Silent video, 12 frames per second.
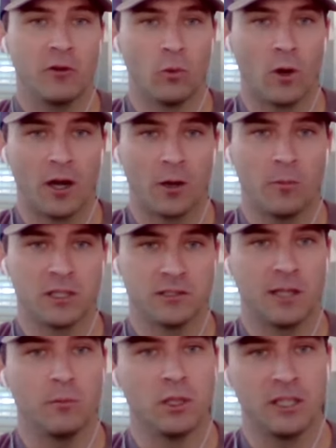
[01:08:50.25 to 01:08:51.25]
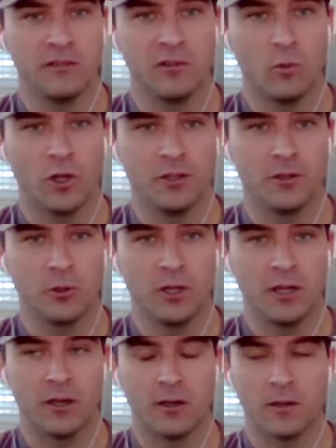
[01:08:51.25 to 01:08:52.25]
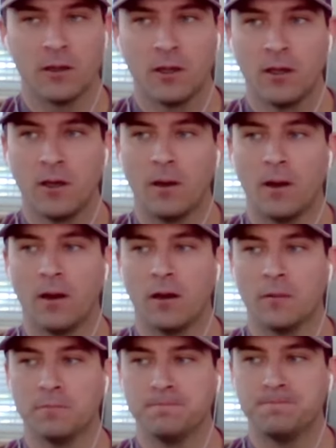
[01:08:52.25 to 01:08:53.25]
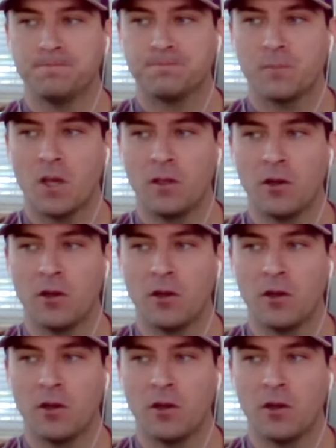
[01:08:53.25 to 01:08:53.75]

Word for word: from everywhere because they believe in what you're doing here, um,